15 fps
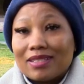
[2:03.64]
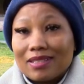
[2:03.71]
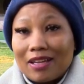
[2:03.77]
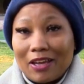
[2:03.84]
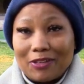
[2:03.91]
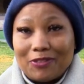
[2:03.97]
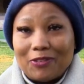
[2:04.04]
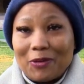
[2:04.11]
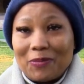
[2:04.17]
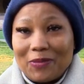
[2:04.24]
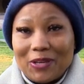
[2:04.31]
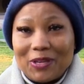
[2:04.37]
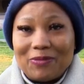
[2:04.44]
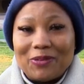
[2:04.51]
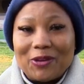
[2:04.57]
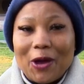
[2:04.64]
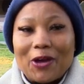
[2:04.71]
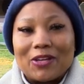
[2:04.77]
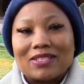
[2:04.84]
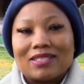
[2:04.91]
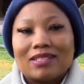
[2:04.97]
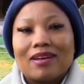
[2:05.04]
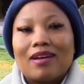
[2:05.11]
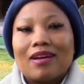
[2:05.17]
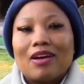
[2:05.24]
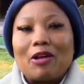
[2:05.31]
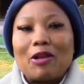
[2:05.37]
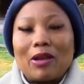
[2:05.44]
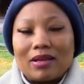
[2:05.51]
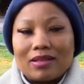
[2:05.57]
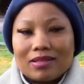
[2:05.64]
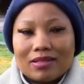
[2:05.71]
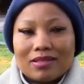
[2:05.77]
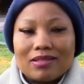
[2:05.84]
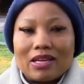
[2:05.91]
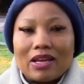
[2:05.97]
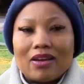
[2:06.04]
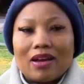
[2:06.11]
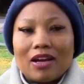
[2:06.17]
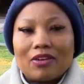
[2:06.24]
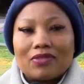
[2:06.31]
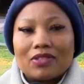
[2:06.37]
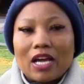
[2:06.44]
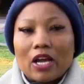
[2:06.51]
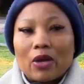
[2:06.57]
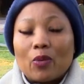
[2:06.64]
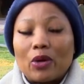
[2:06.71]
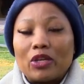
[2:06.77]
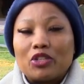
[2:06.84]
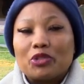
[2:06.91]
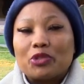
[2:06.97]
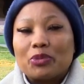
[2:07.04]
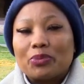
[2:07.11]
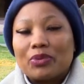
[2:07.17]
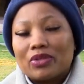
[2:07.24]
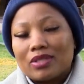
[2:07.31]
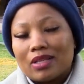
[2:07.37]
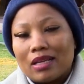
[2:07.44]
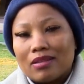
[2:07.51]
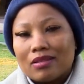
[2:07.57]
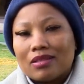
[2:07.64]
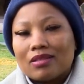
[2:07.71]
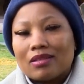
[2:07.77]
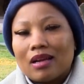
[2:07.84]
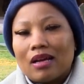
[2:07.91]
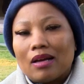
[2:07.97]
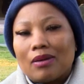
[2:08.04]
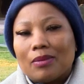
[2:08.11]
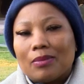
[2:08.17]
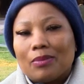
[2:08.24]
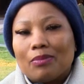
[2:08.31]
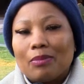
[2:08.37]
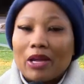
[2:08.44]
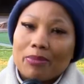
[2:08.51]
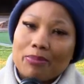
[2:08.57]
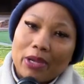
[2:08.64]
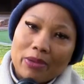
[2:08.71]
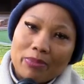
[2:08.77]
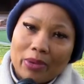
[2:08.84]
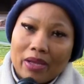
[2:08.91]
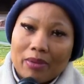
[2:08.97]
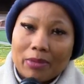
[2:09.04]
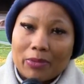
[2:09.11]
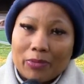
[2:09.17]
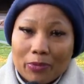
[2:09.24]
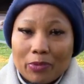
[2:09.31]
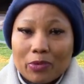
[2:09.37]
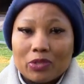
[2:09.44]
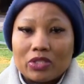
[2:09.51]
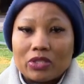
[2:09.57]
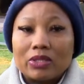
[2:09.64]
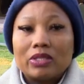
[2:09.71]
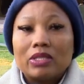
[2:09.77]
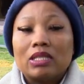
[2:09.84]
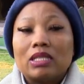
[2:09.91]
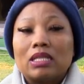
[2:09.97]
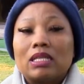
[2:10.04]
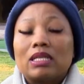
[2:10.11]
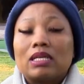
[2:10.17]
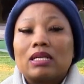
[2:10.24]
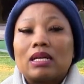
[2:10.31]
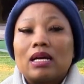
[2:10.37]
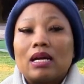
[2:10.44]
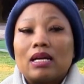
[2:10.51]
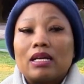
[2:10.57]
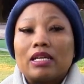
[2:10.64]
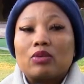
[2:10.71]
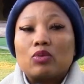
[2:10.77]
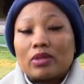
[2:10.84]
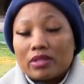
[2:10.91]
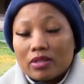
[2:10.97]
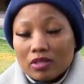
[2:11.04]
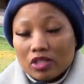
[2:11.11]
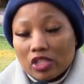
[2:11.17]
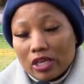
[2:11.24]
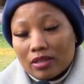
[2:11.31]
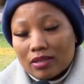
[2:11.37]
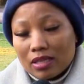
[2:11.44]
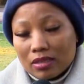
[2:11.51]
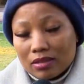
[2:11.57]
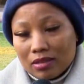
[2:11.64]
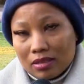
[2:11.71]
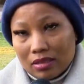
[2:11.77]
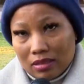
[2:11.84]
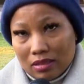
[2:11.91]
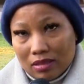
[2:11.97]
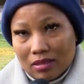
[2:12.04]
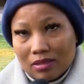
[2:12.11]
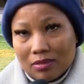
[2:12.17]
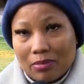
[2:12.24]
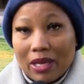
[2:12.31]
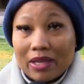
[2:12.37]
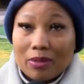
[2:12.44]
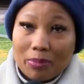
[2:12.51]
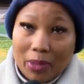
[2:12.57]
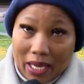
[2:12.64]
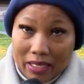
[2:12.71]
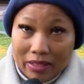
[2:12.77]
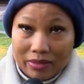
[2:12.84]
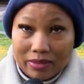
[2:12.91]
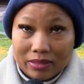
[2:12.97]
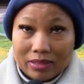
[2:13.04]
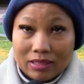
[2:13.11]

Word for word: sad for me because last year after I went to present uh, my paper, my proposal, it was rejected by the panel.